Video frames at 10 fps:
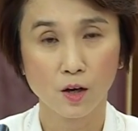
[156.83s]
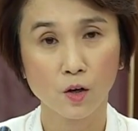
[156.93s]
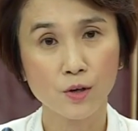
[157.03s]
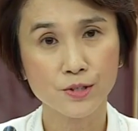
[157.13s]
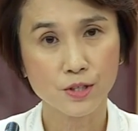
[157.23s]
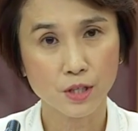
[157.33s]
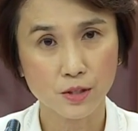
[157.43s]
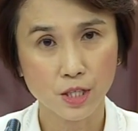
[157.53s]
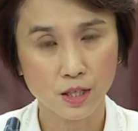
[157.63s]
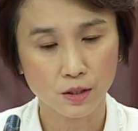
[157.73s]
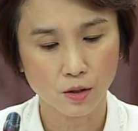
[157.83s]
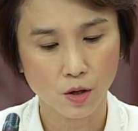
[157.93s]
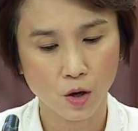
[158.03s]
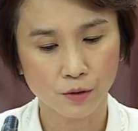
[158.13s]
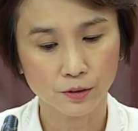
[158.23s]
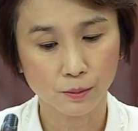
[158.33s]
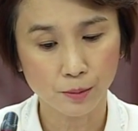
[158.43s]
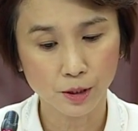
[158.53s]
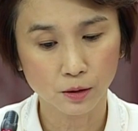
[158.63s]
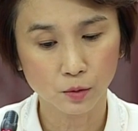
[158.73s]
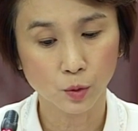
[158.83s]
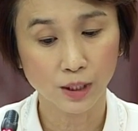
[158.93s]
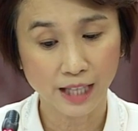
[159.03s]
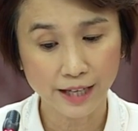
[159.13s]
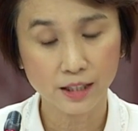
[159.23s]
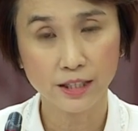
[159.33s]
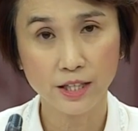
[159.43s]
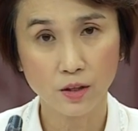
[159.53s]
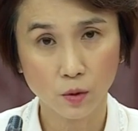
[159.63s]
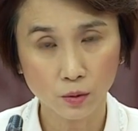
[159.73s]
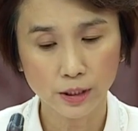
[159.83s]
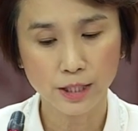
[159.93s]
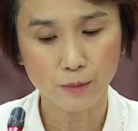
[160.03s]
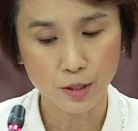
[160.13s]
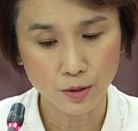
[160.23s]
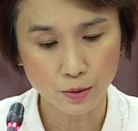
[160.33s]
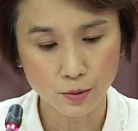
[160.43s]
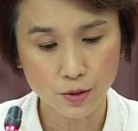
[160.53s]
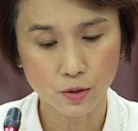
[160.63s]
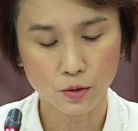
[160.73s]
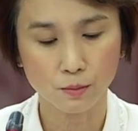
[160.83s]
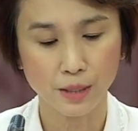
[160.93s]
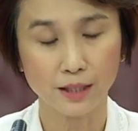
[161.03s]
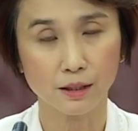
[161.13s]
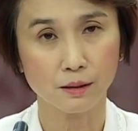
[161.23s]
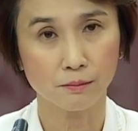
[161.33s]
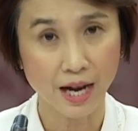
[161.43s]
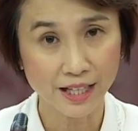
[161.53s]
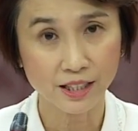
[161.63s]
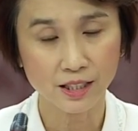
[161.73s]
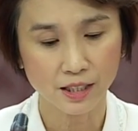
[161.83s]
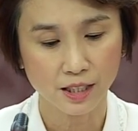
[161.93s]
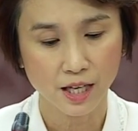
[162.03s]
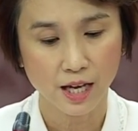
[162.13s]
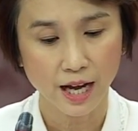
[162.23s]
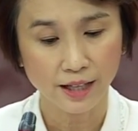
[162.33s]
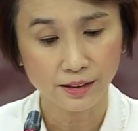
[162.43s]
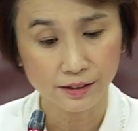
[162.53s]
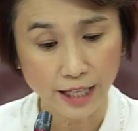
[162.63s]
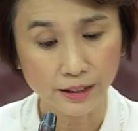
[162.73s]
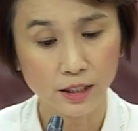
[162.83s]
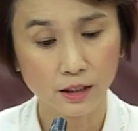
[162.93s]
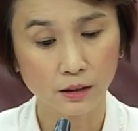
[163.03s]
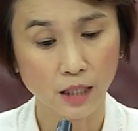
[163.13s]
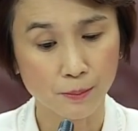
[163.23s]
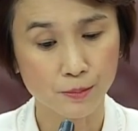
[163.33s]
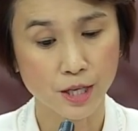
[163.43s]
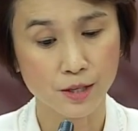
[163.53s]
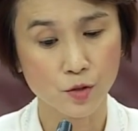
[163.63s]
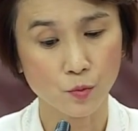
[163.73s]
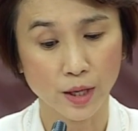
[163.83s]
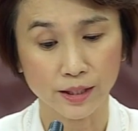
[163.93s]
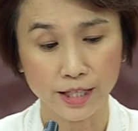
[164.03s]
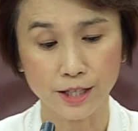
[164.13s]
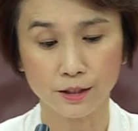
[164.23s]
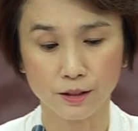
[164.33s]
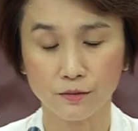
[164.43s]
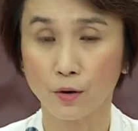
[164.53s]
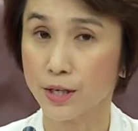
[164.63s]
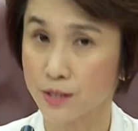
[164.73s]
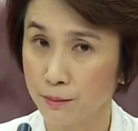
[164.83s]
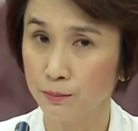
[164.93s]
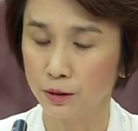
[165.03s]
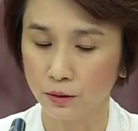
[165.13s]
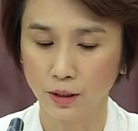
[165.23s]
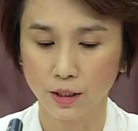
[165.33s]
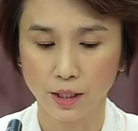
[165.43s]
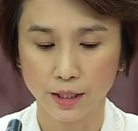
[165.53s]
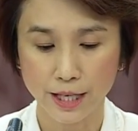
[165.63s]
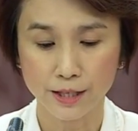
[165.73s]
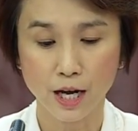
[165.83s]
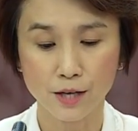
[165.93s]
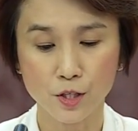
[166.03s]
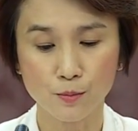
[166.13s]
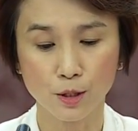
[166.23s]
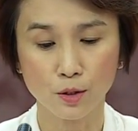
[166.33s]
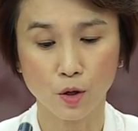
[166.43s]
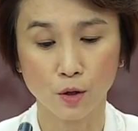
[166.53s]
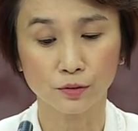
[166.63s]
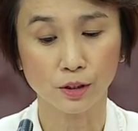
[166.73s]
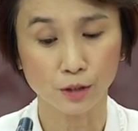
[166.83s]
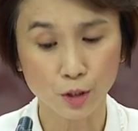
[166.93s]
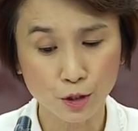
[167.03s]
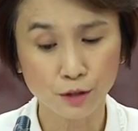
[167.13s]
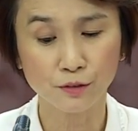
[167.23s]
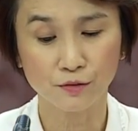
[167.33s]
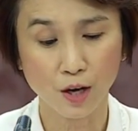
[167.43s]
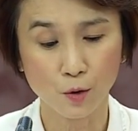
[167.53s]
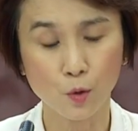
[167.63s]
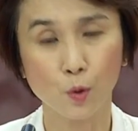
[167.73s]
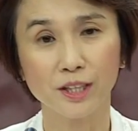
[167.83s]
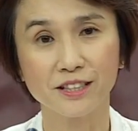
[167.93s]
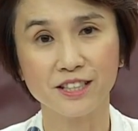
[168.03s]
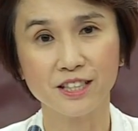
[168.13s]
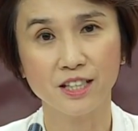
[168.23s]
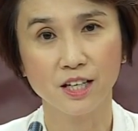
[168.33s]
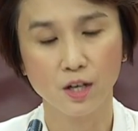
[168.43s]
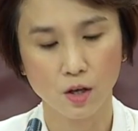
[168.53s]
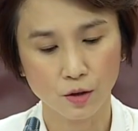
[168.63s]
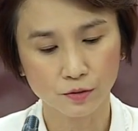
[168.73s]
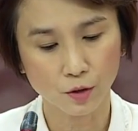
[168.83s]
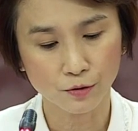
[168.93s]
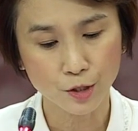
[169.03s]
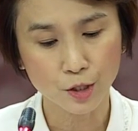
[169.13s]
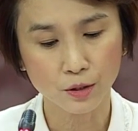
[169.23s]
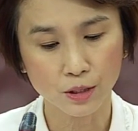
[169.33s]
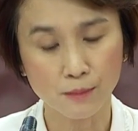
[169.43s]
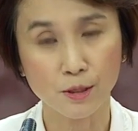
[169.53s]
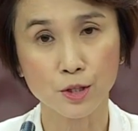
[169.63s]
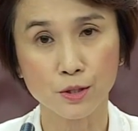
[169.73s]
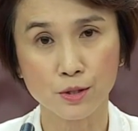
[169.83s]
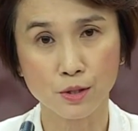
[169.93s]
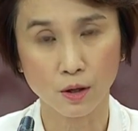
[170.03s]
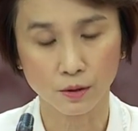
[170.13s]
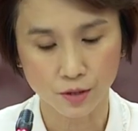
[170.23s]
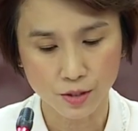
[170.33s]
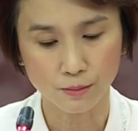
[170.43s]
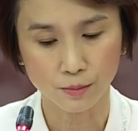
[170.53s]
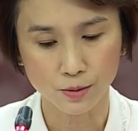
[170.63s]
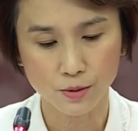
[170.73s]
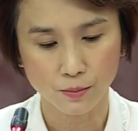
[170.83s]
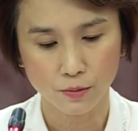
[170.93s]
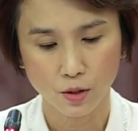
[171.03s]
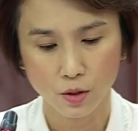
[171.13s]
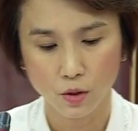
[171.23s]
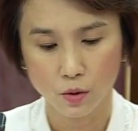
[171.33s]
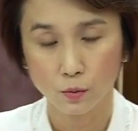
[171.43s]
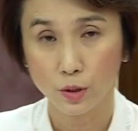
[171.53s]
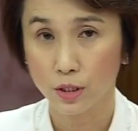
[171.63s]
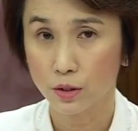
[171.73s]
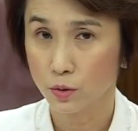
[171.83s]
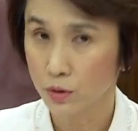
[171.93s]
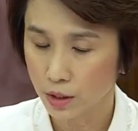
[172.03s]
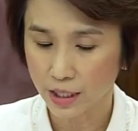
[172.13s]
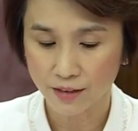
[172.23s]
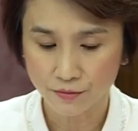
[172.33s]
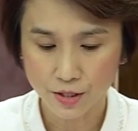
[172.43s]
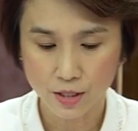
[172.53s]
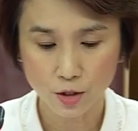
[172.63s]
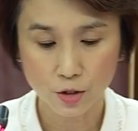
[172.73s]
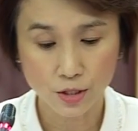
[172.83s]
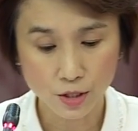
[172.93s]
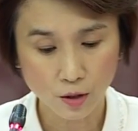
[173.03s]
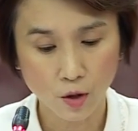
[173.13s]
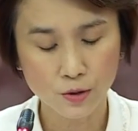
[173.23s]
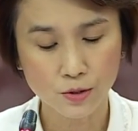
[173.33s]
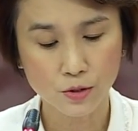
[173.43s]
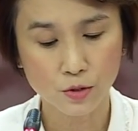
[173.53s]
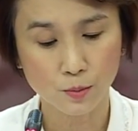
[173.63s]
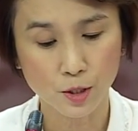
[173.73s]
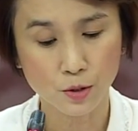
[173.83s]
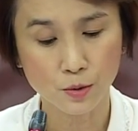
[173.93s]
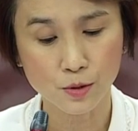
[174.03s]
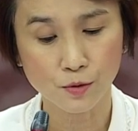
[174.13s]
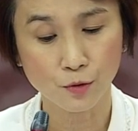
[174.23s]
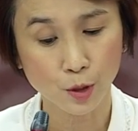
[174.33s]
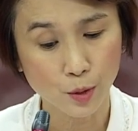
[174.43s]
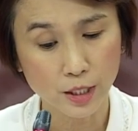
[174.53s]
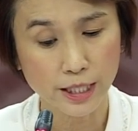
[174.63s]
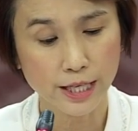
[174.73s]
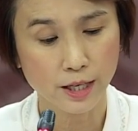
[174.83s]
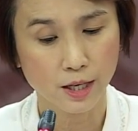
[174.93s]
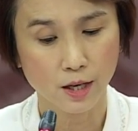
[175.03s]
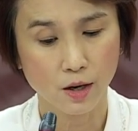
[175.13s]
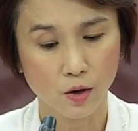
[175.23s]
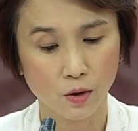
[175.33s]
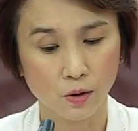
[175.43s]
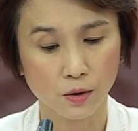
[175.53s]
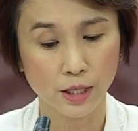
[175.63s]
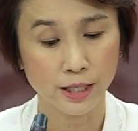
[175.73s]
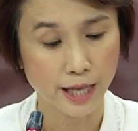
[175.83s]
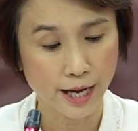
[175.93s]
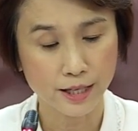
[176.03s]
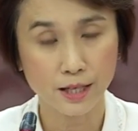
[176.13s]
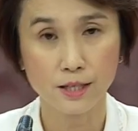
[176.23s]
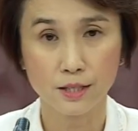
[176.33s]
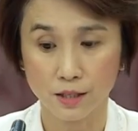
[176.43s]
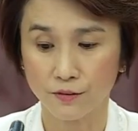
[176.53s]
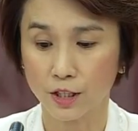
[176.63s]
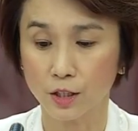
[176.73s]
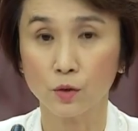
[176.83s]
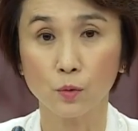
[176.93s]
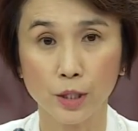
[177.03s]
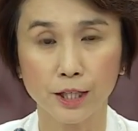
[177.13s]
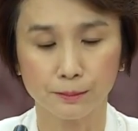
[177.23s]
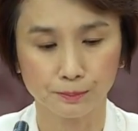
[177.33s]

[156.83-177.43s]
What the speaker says: Clause 13 of the bill will likely only be used to make minor and technical updates when needed. For example, the enhancement of the digital file quality of the official images of the symbols. We do not envisage this clause to be used frequently or in any significant way.